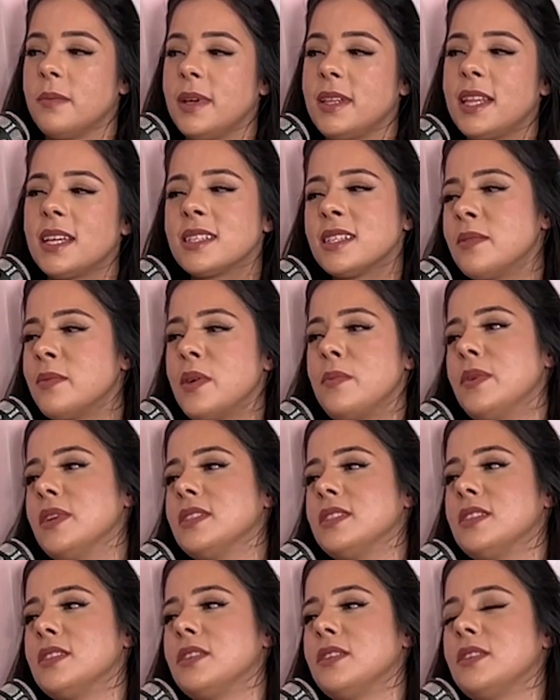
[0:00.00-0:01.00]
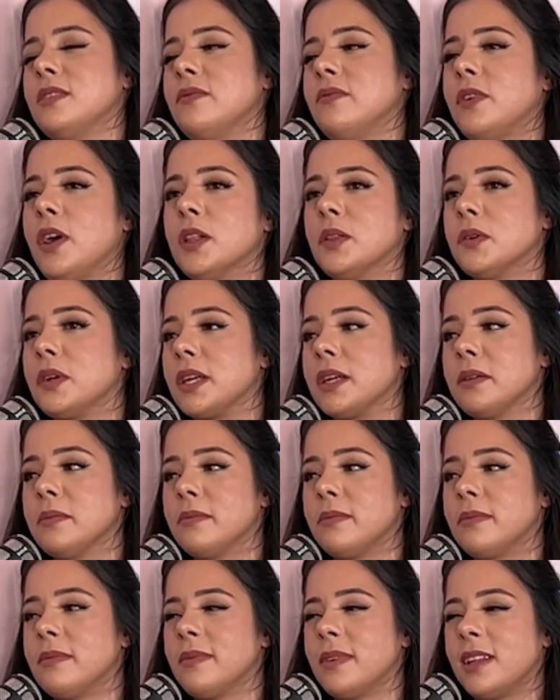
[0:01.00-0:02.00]
Like that's not my business to follow
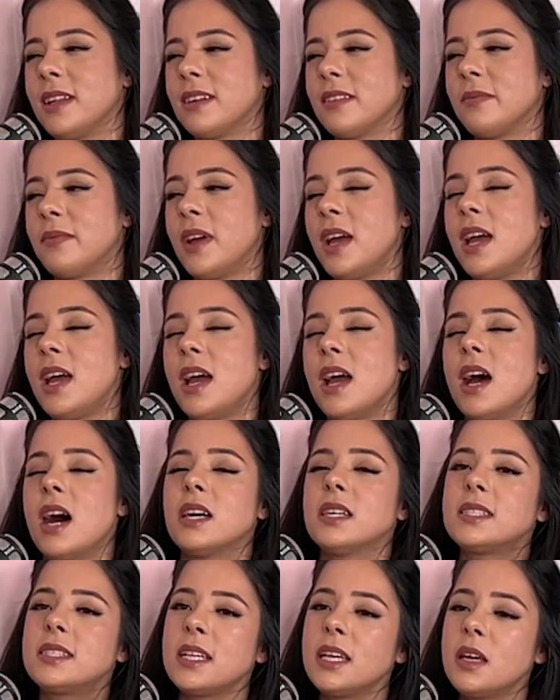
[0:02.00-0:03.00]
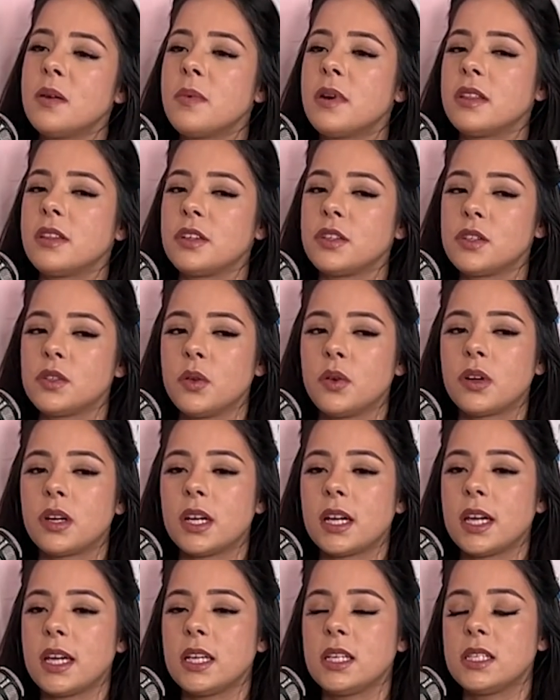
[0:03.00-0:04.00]
him. You know, I'll see him on their
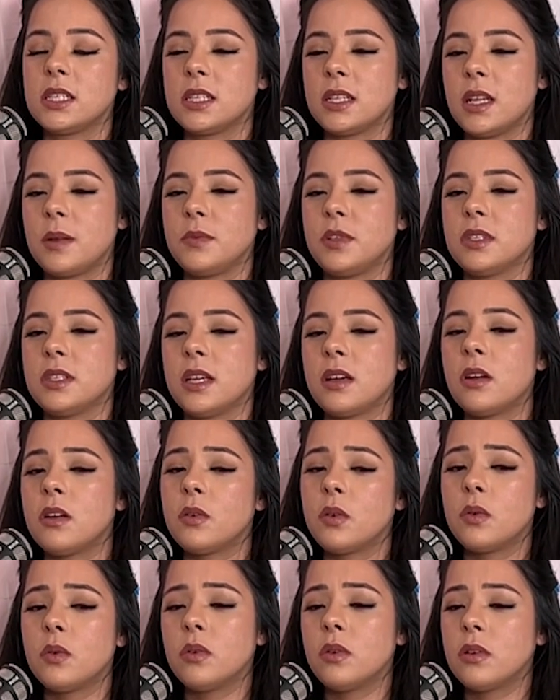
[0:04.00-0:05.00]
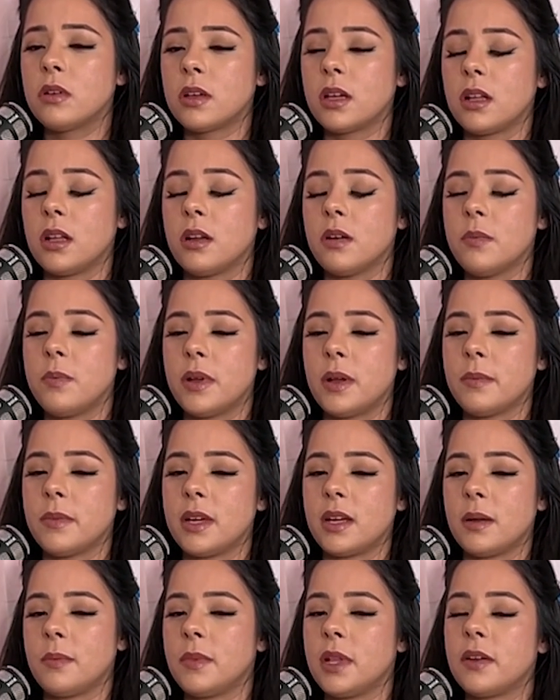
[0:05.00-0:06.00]
stories and I'm just like, oh, cool. But I'm
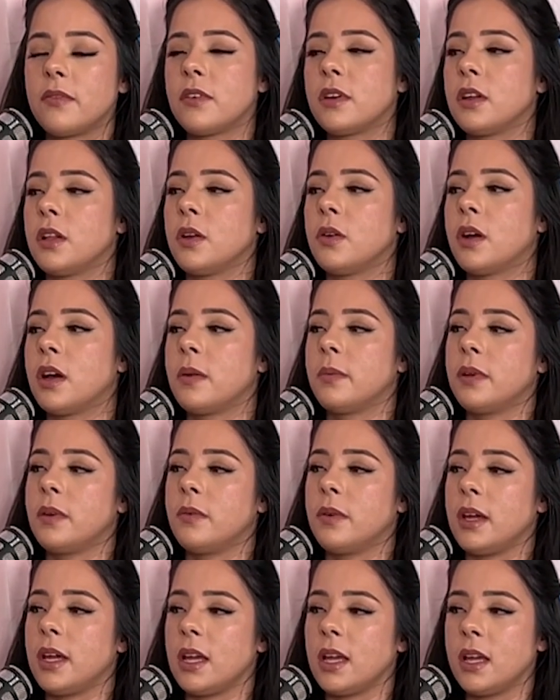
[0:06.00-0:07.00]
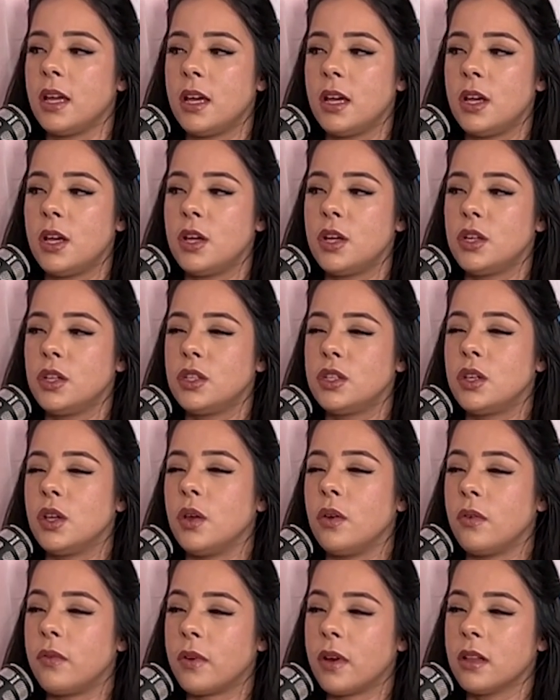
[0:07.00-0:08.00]
like, I'm never going to go out of my way
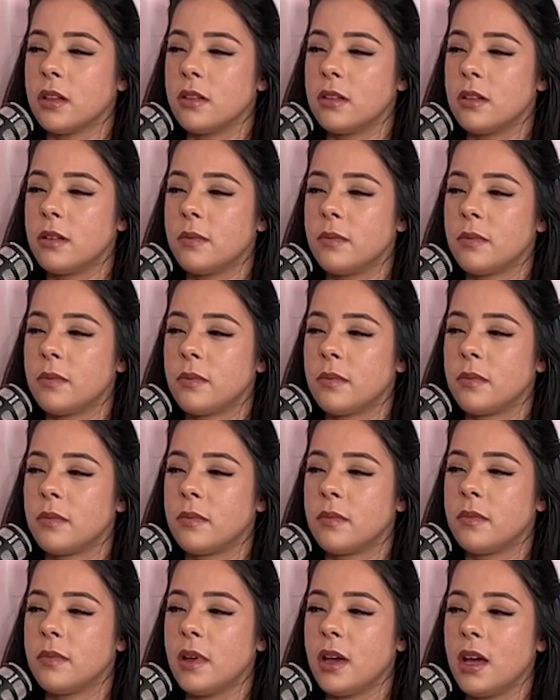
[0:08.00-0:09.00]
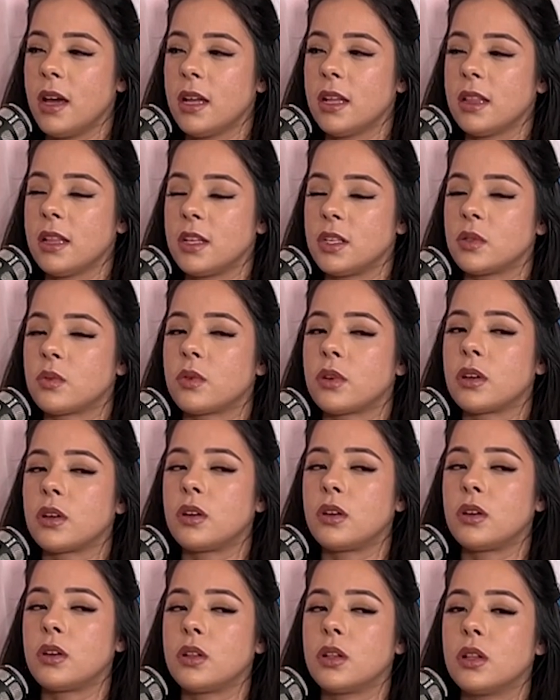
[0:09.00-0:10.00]
to follow them. Yeah. Unless we're
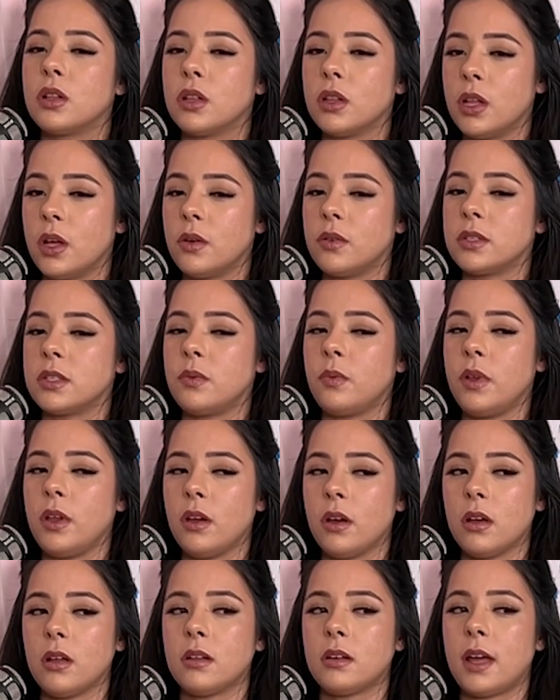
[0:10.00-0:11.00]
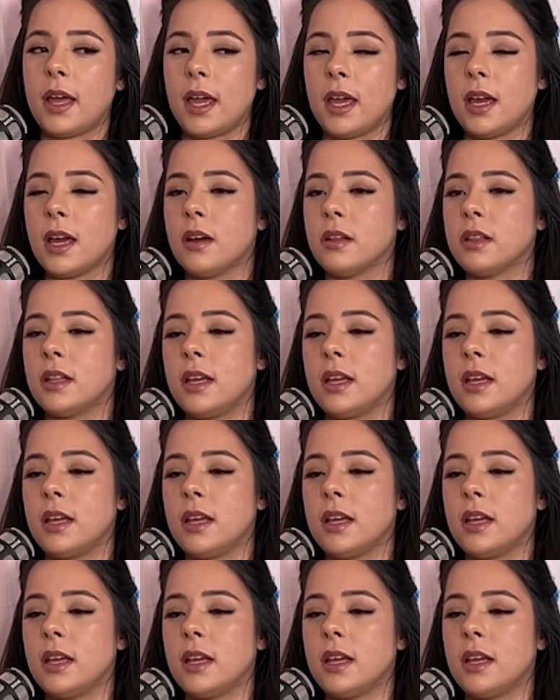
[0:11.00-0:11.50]
close and we all hang out.